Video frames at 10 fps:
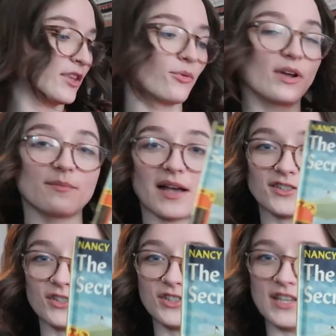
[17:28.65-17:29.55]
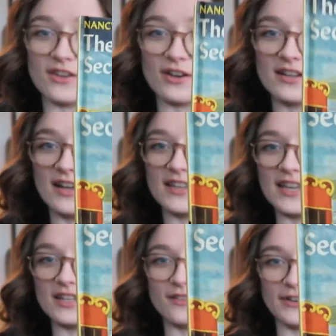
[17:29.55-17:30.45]
The Ringmaster's Secret.
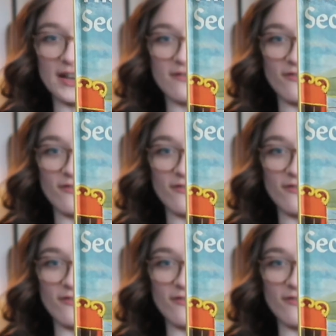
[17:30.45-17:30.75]
Again, a very